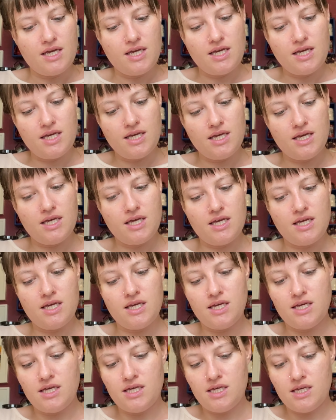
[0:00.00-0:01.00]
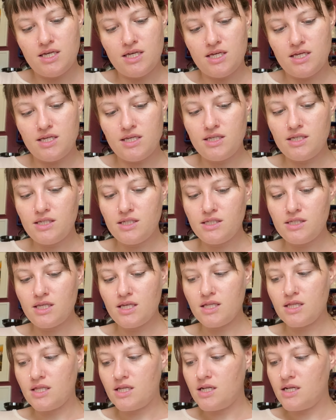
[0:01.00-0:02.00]
It is,
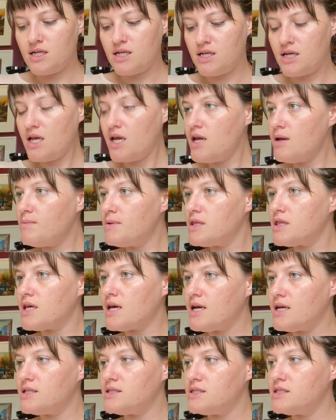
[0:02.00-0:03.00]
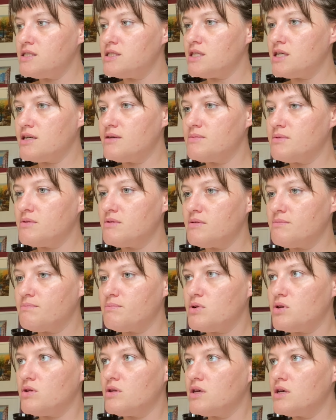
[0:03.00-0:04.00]
the name of the Etsy shop, let me
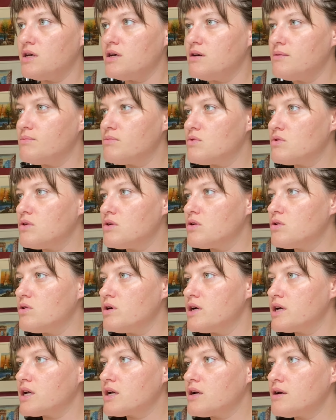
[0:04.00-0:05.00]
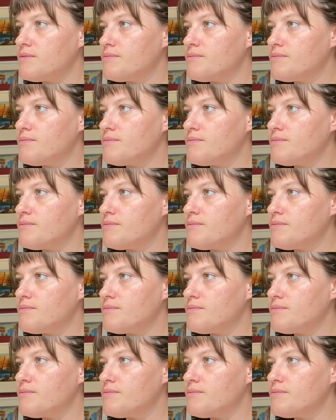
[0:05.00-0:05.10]
pull it up real quick.